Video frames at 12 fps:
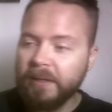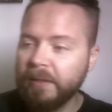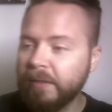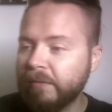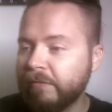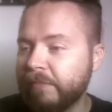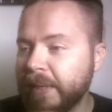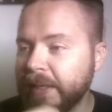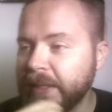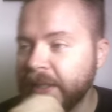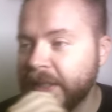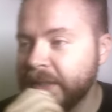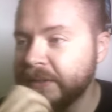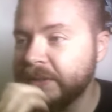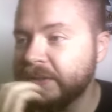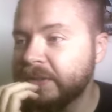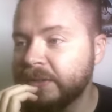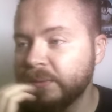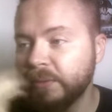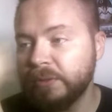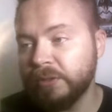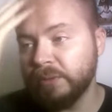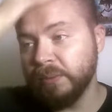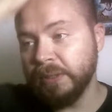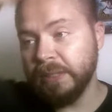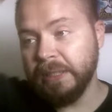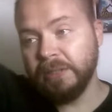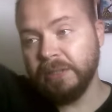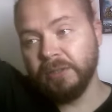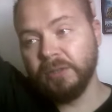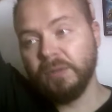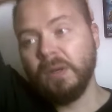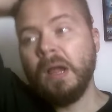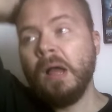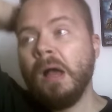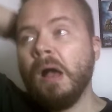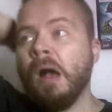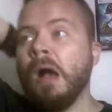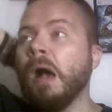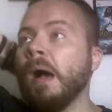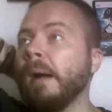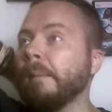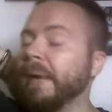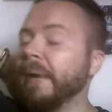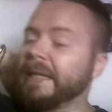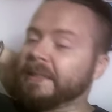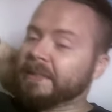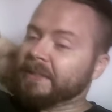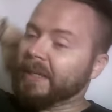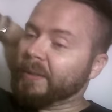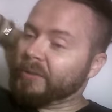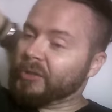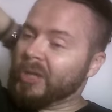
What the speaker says: of many artists, so we need to practice those.